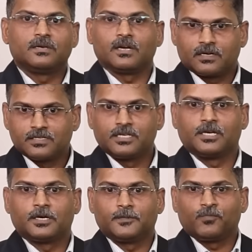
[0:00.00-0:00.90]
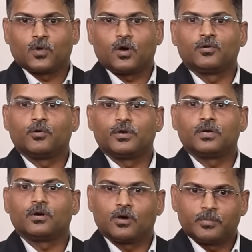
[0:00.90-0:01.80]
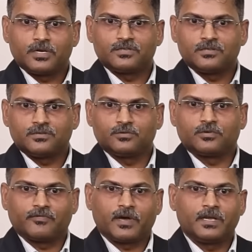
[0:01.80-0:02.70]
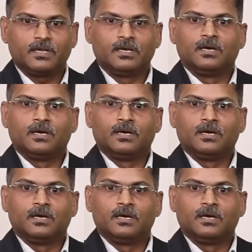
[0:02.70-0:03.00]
encouraging ongoing collaborations to refine